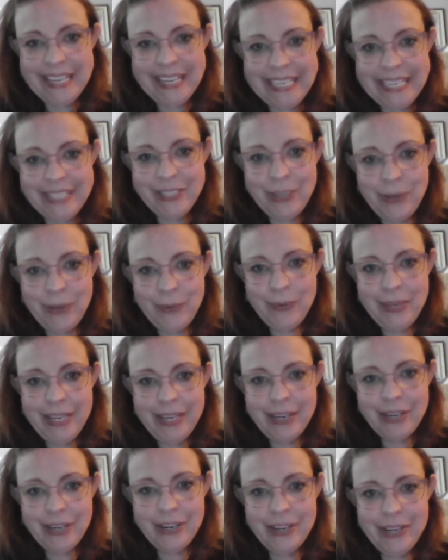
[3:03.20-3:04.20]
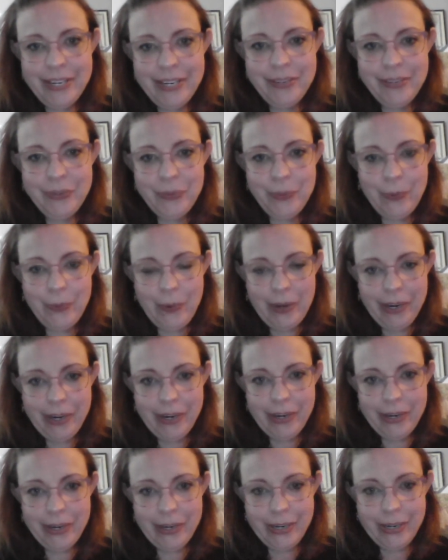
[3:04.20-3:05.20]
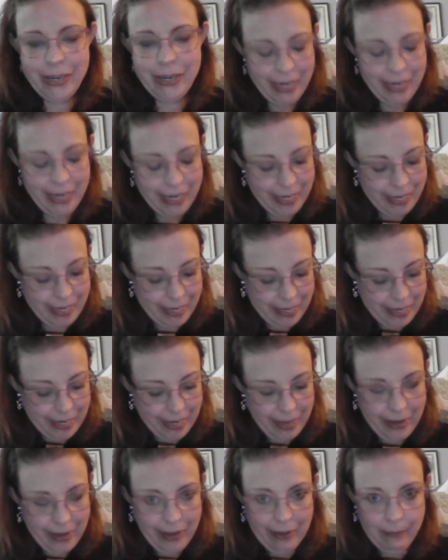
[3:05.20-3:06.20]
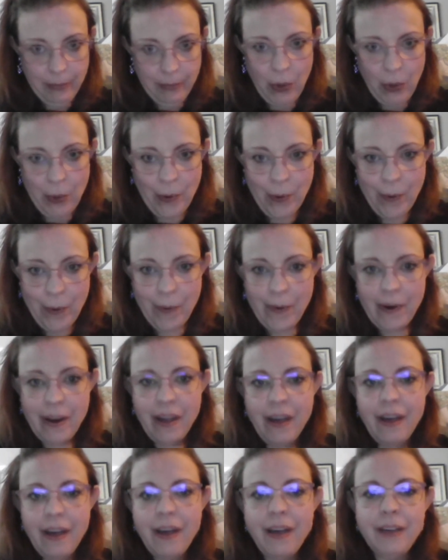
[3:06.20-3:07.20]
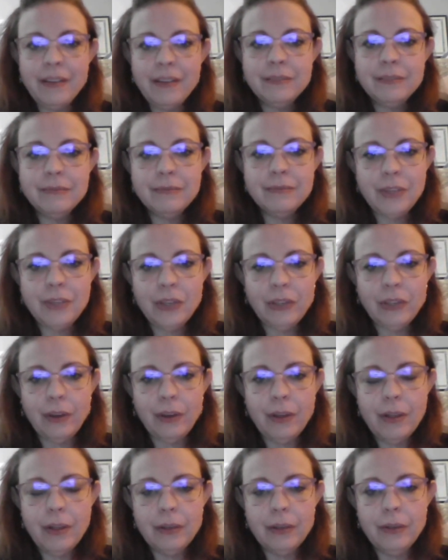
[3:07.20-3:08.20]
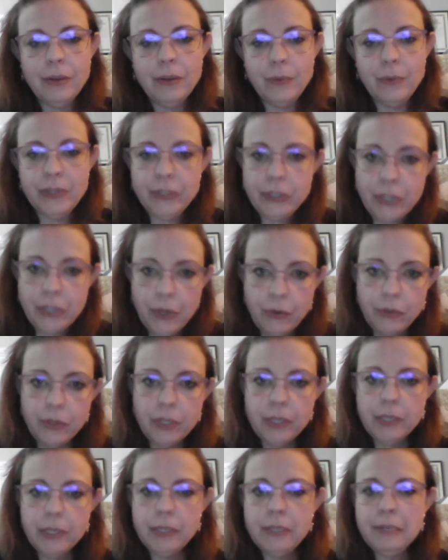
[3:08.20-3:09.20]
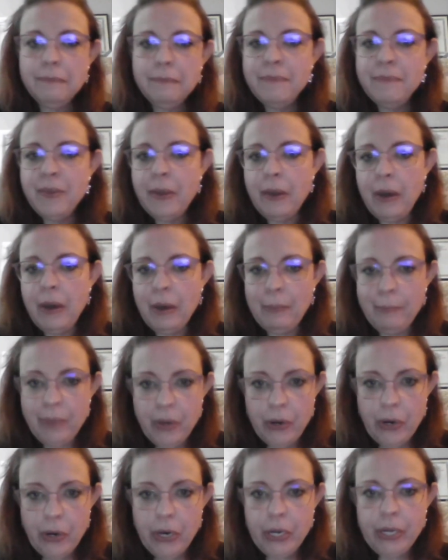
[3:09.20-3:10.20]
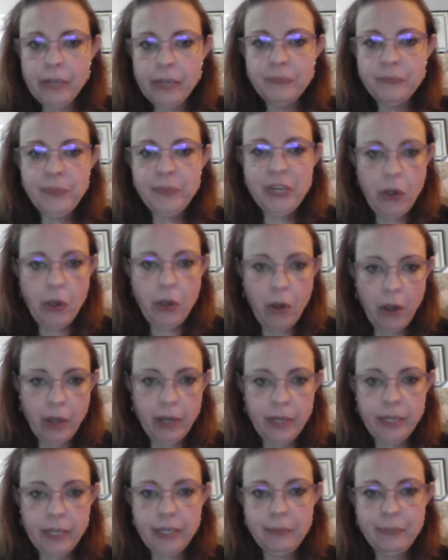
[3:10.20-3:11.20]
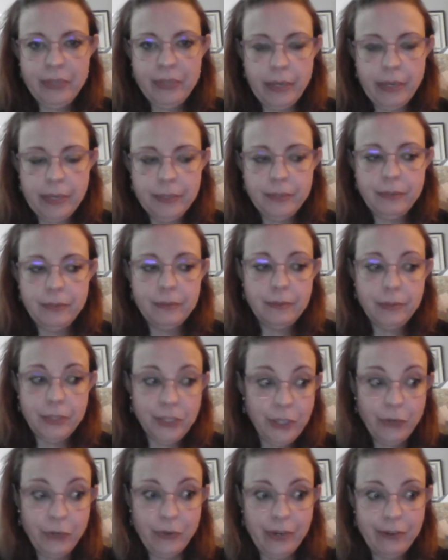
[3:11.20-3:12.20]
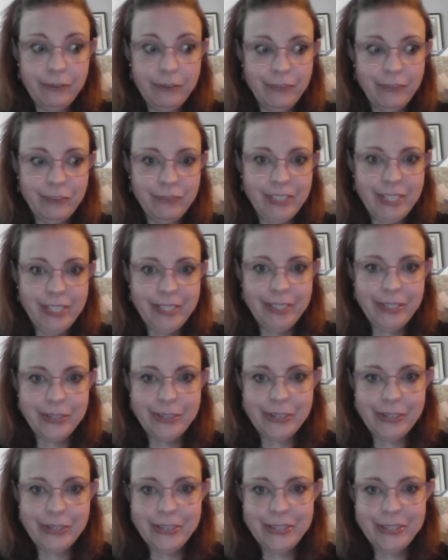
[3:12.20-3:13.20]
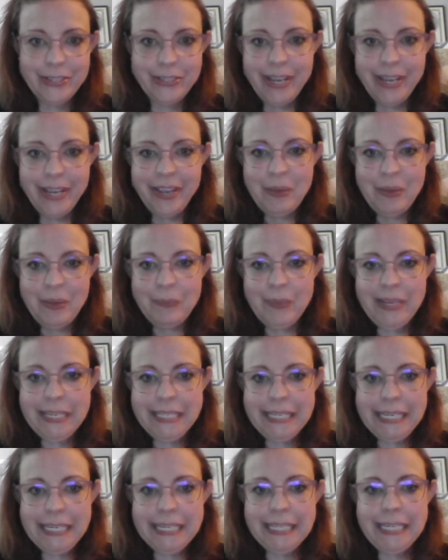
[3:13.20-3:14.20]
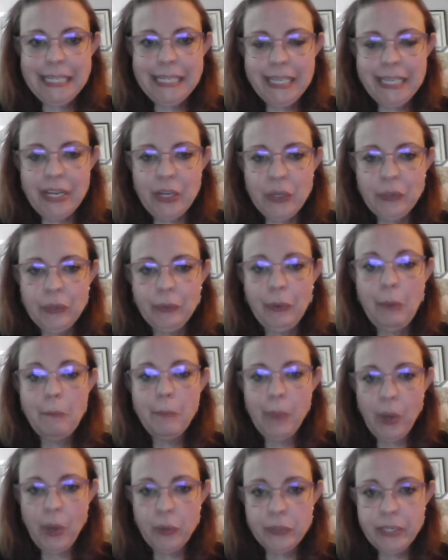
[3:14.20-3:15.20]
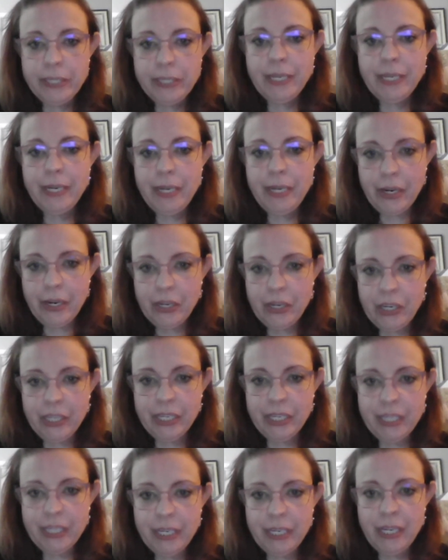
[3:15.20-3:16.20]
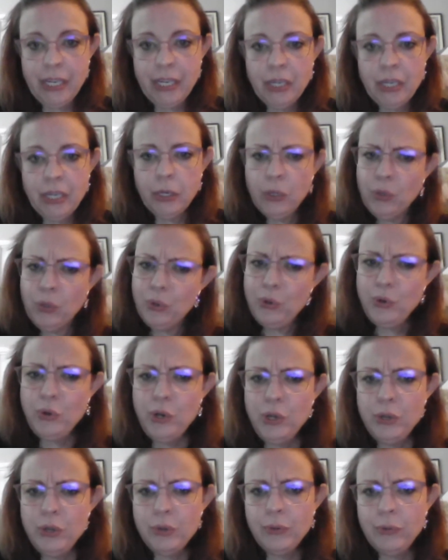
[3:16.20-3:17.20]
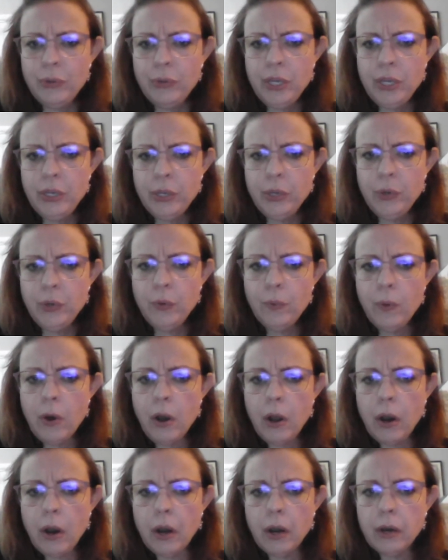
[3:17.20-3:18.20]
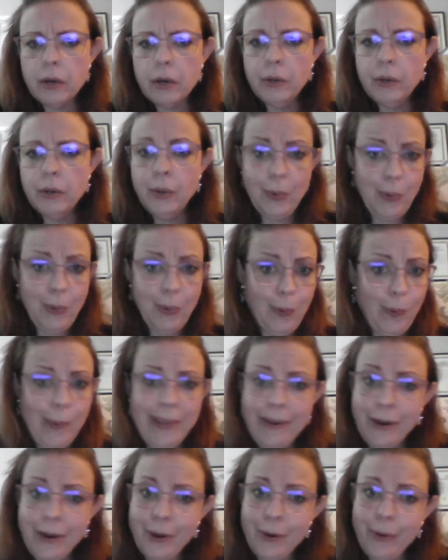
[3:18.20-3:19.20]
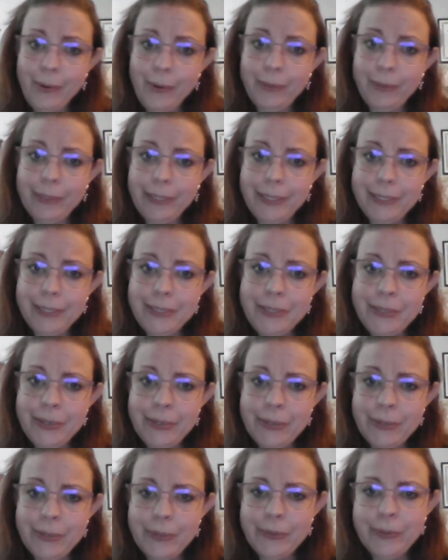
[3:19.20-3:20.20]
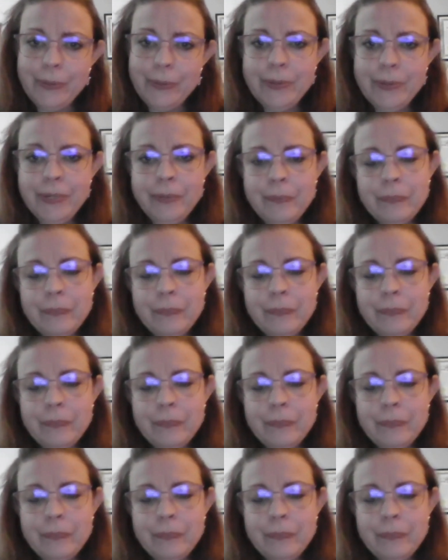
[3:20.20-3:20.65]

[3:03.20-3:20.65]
So here is where Korah, along with Dothan, Abiram, and On, plus 250 leaders, basically tell Moses and Aaron, "Who do you think you are? We're holy too."